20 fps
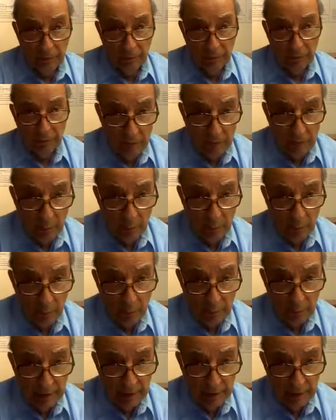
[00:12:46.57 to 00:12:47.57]
that
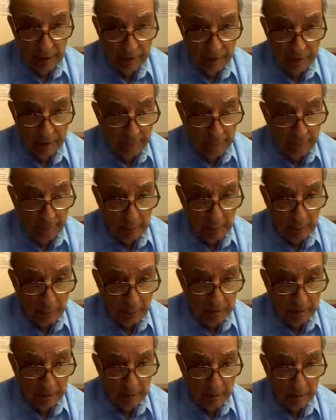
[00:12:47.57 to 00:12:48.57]
we need to keep in
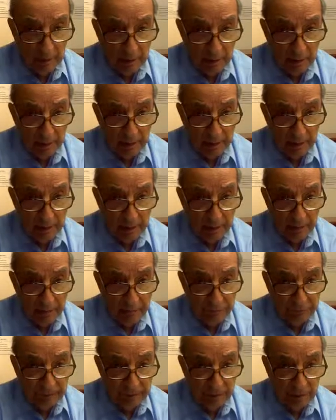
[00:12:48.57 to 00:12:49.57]
mind that's
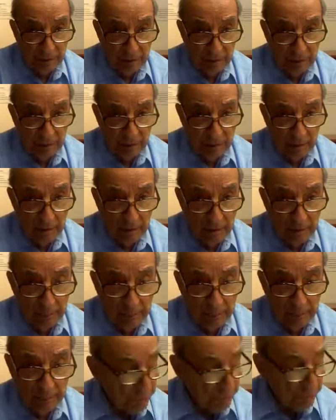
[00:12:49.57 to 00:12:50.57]
affecting the
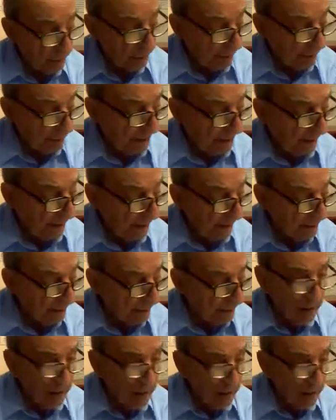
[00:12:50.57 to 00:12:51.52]
picture, and that is